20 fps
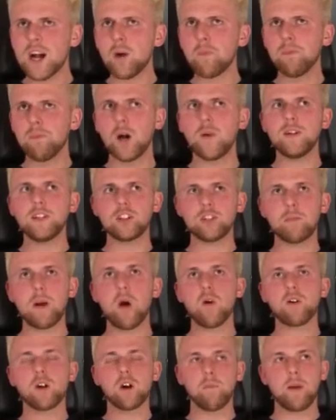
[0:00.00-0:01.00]
blowing
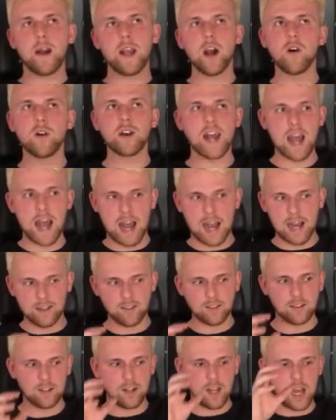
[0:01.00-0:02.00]
smoke up my own
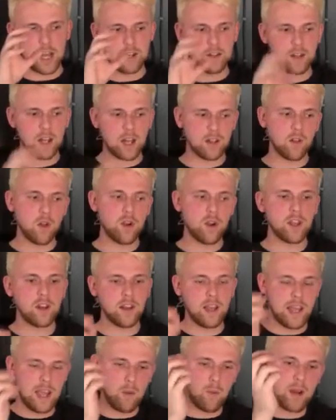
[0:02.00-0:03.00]
arse and looking at
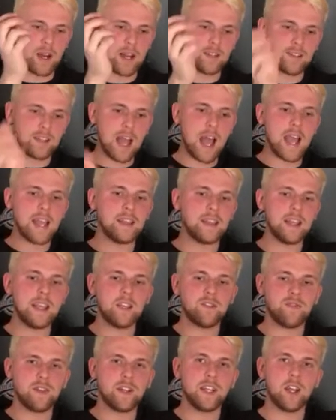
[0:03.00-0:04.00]
it, when I started
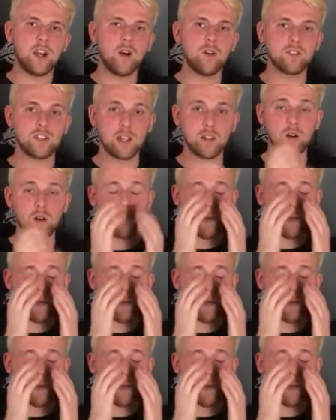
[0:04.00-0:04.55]
these videos, I look